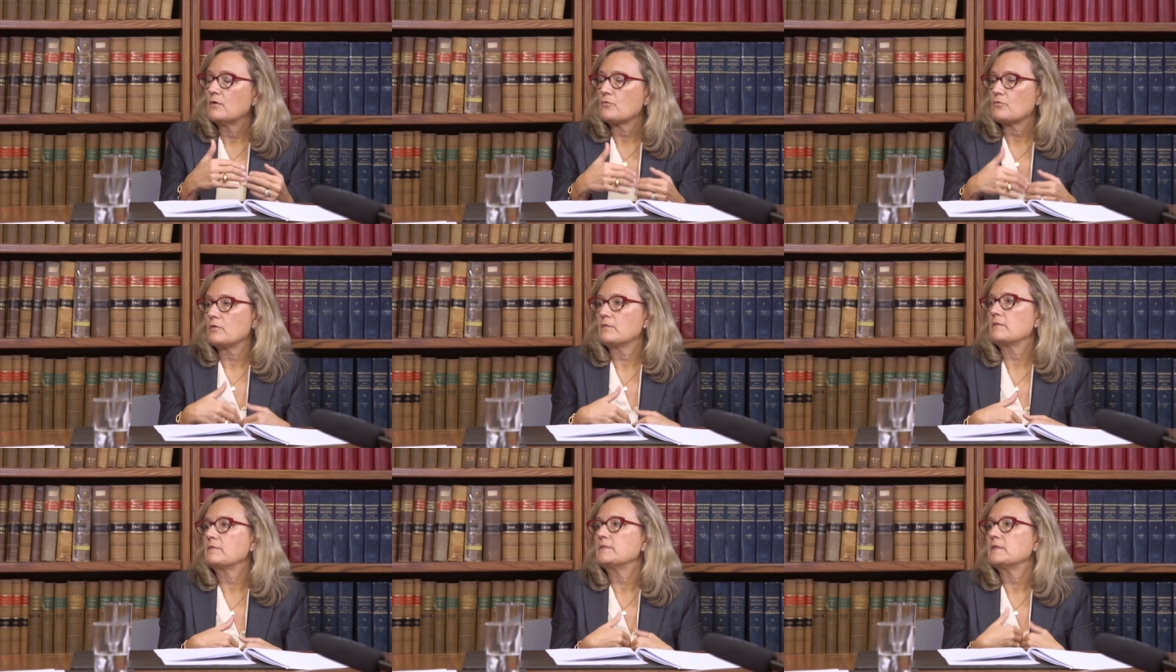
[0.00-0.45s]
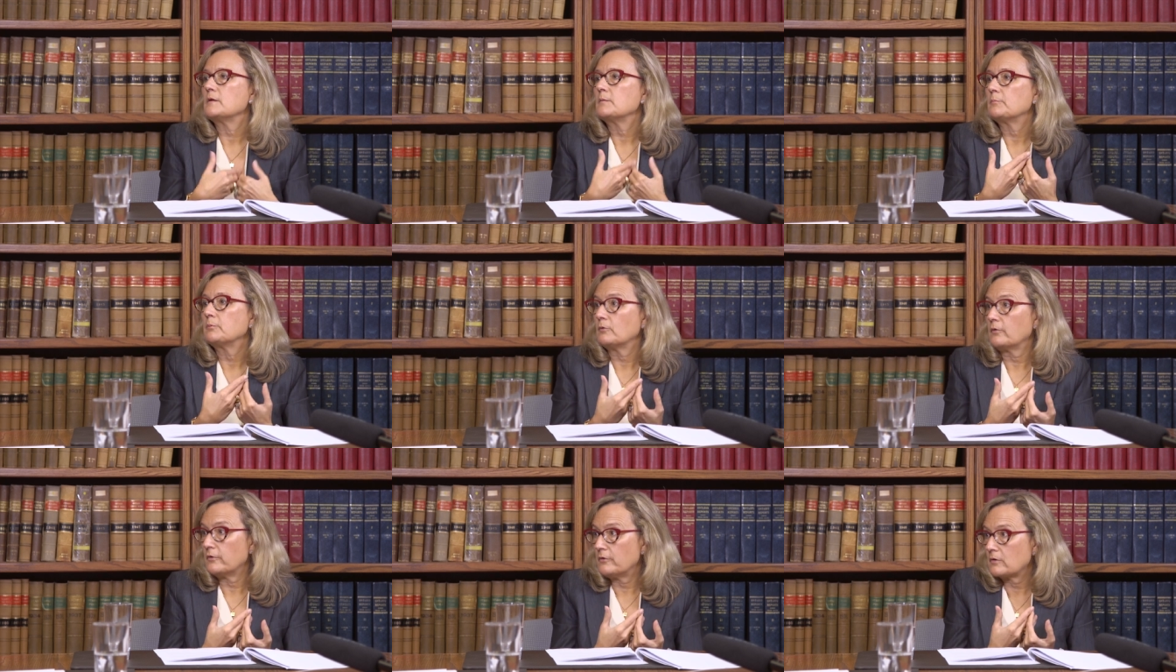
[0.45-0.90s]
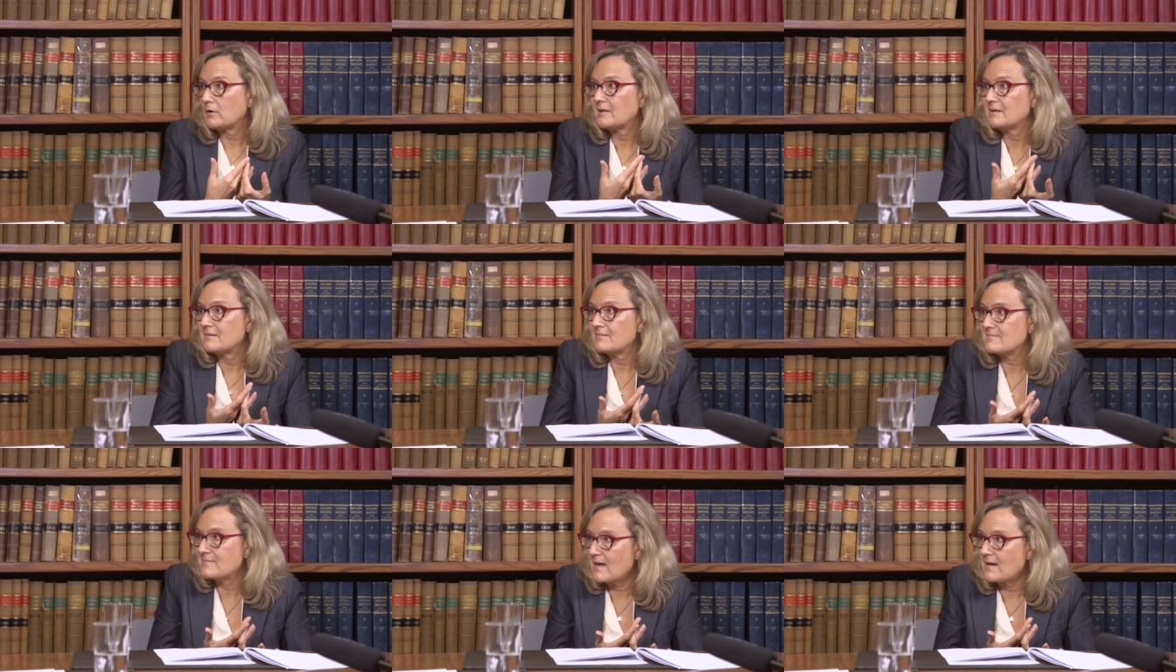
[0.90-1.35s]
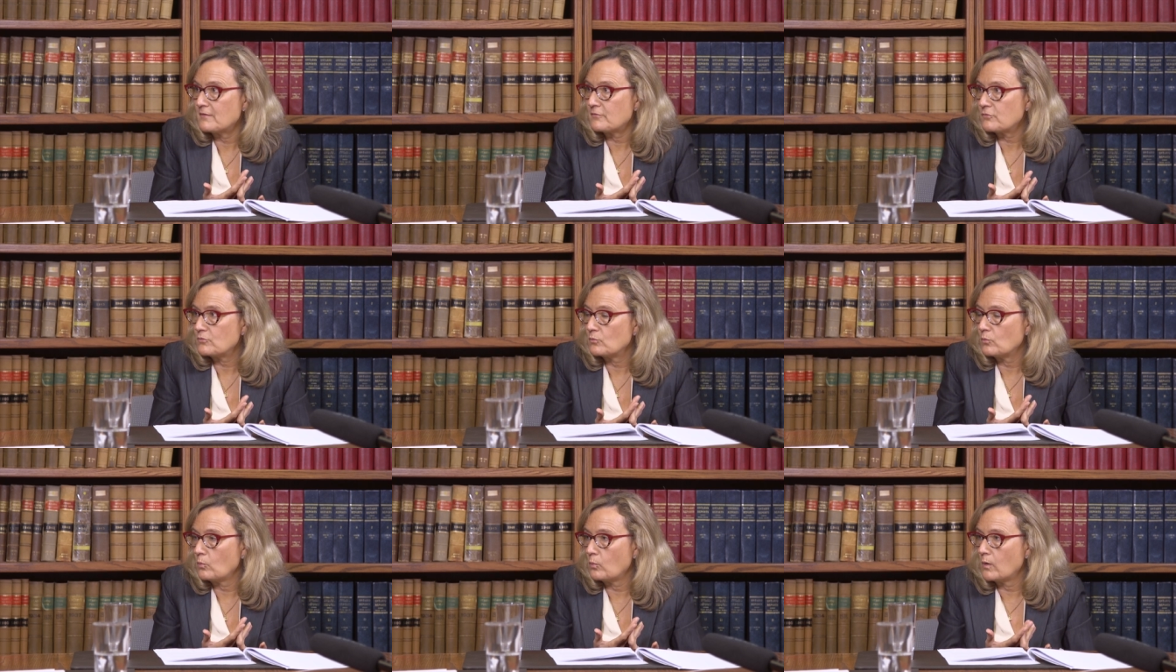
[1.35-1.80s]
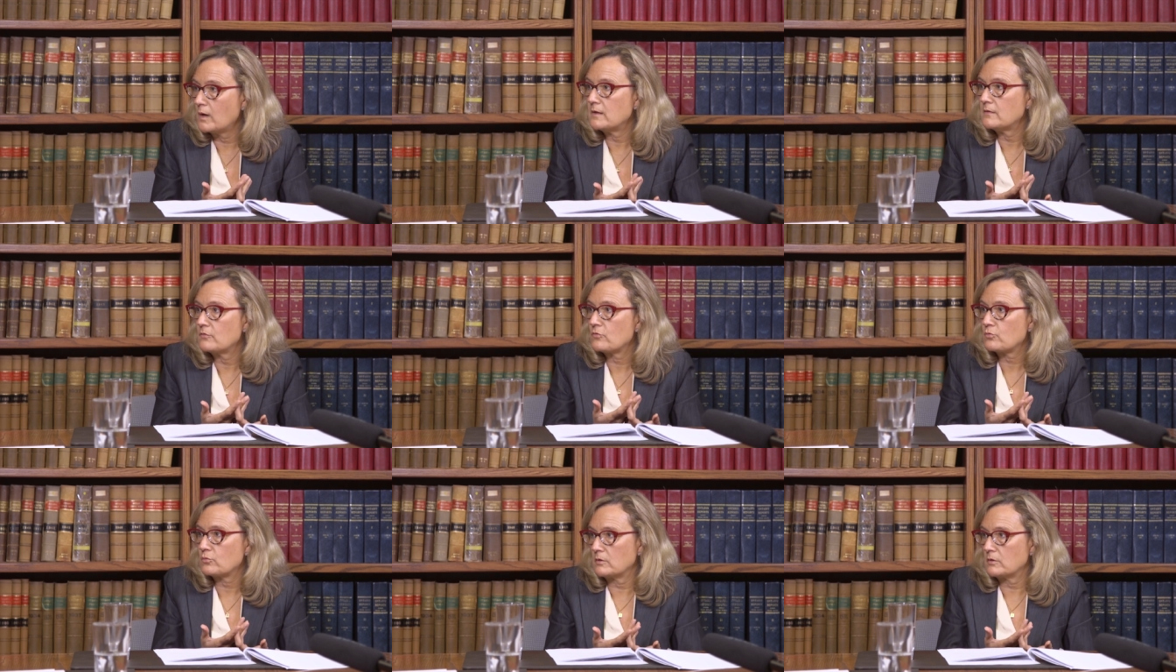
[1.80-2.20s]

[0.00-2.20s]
so that the employer can assess what right.